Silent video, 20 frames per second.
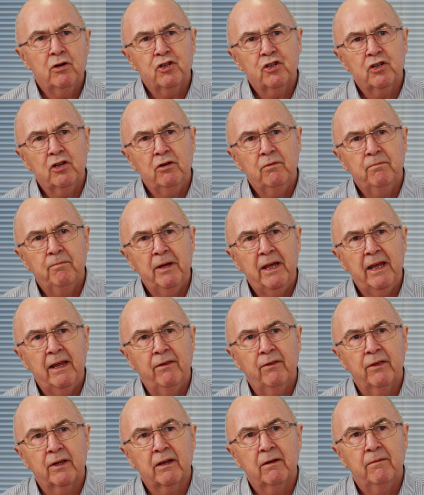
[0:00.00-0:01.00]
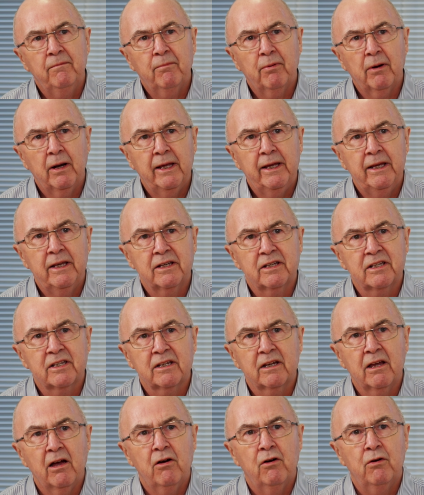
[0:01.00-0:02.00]
should be the complete
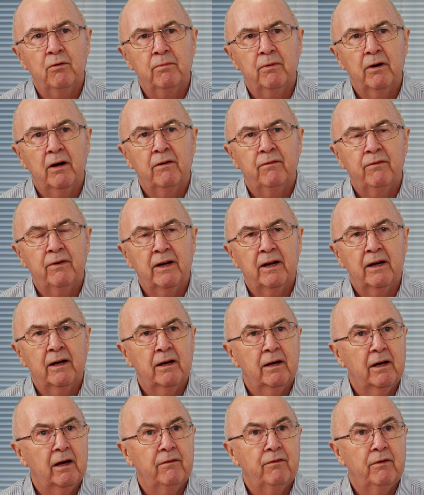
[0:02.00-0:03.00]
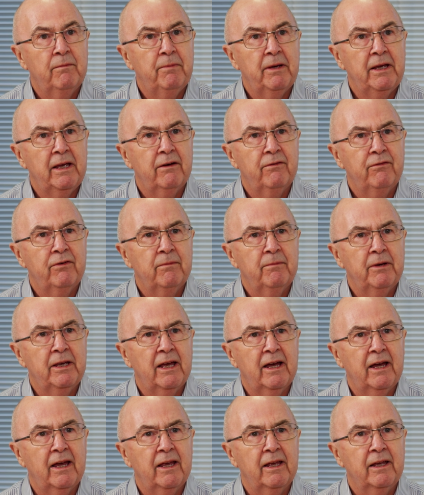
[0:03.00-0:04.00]
scope of a
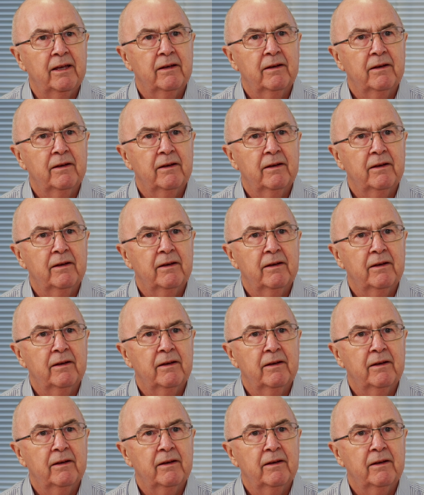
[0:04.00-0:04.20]
PFMEA?